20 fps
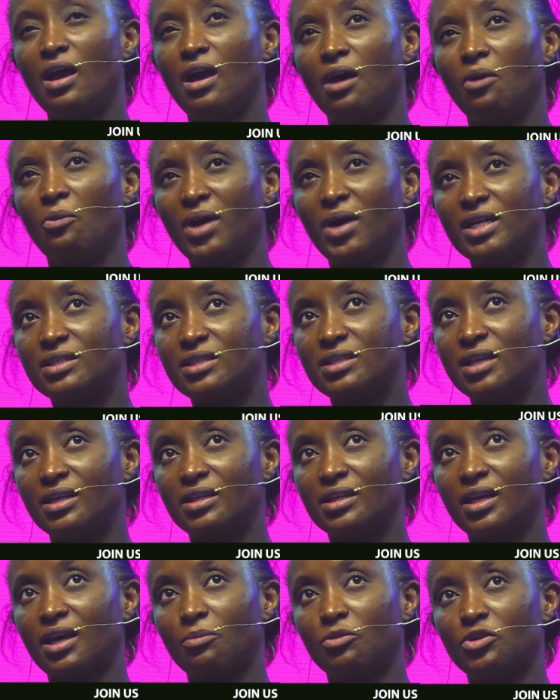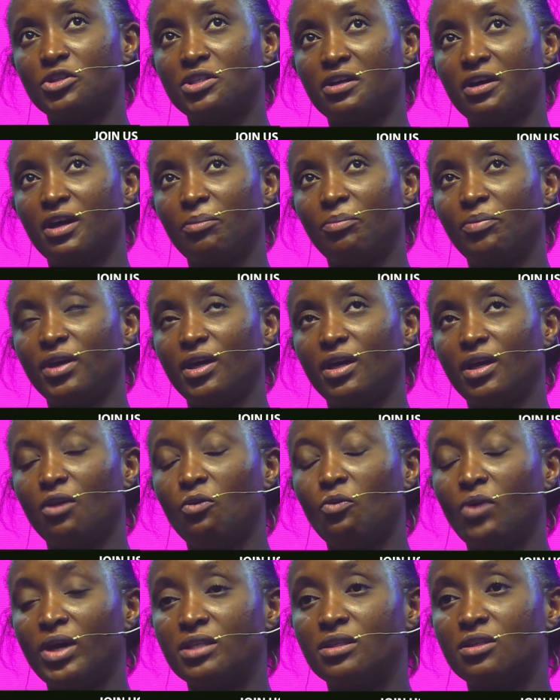When he started the chemotherapy, he
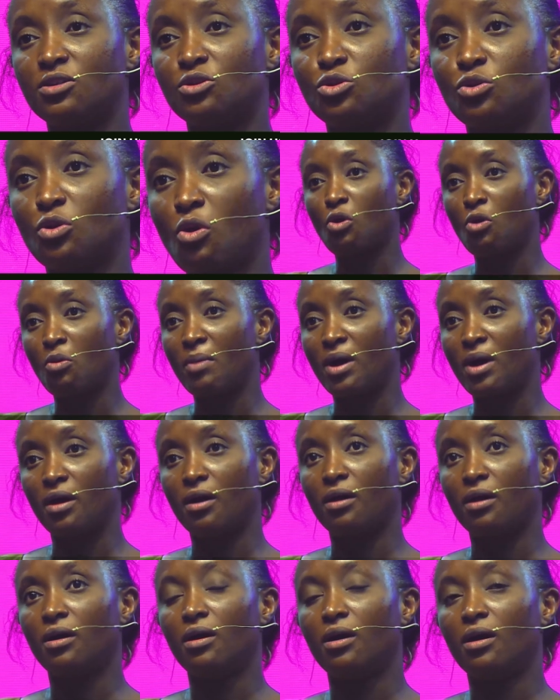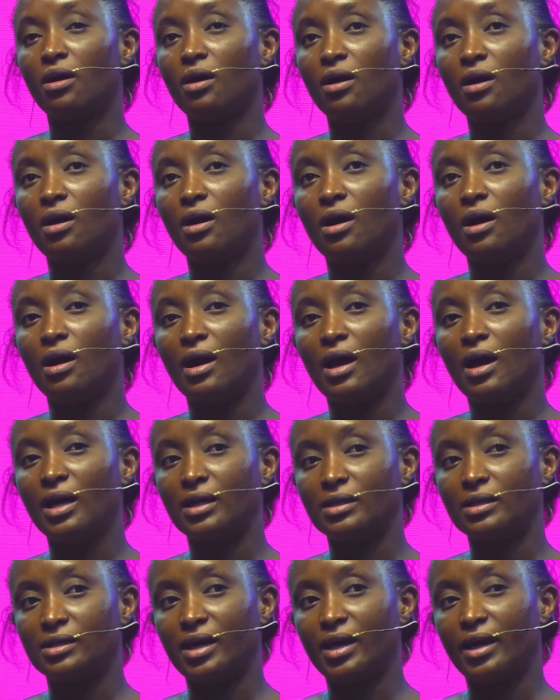went into coma.
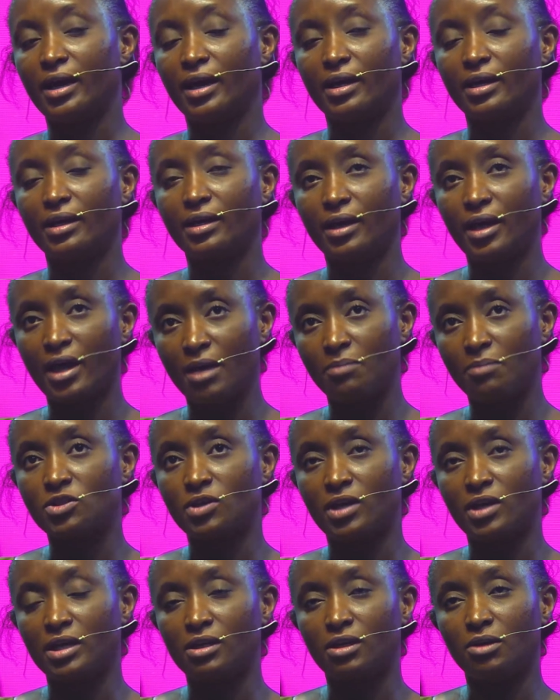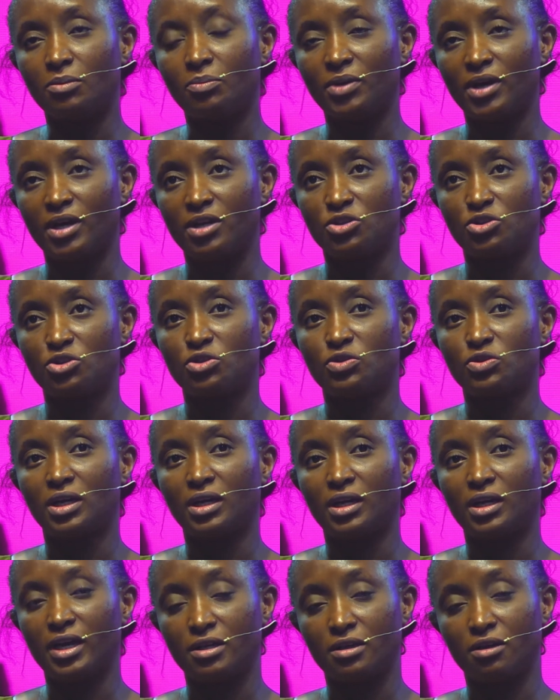And I came to N L P as usual.
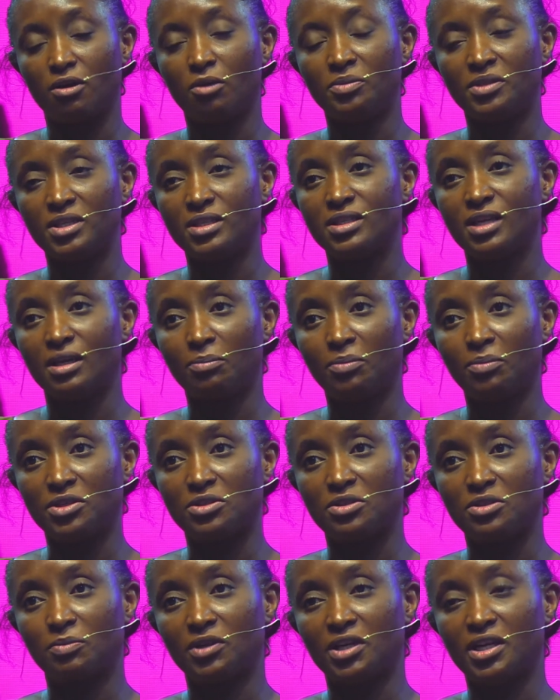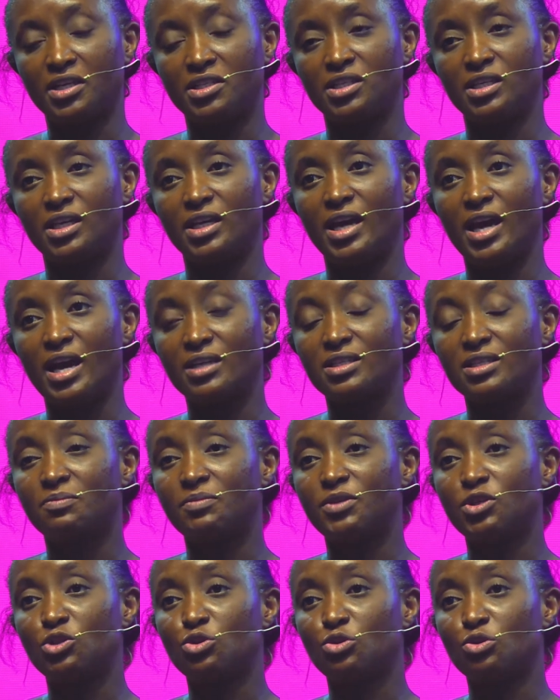I updated Pastor Bolaji. He asked
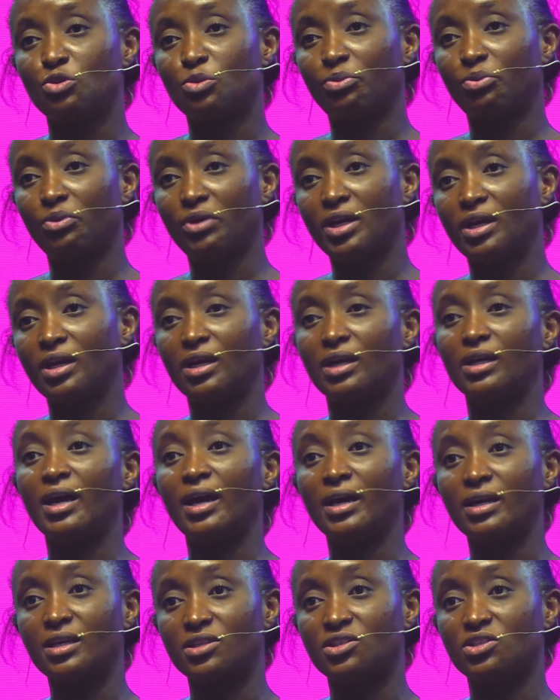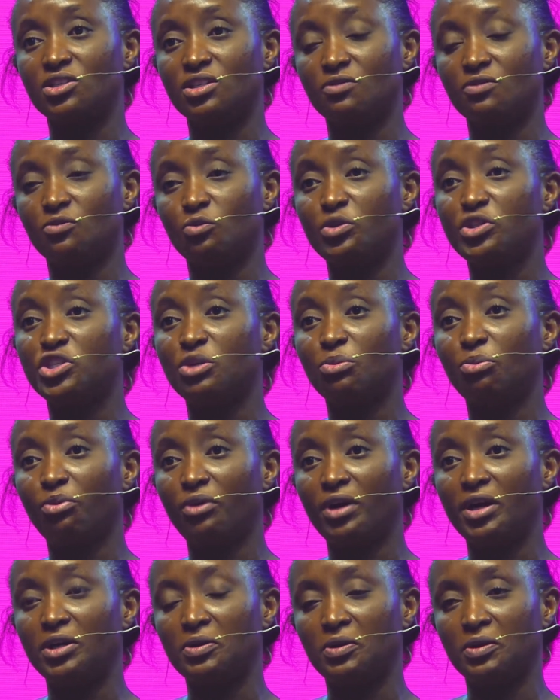me to bring an handkerchief, which he
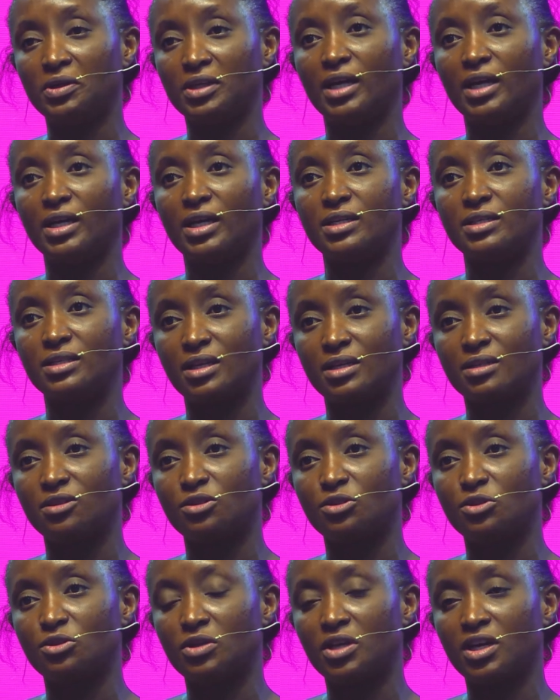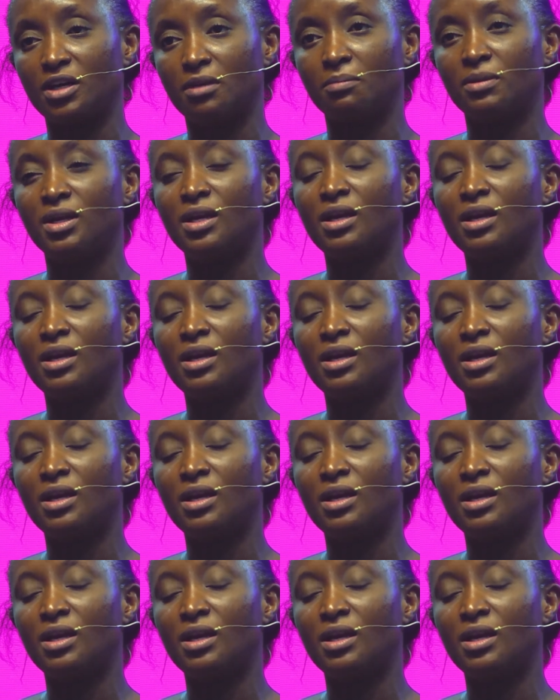prayed on, and I sent it to him.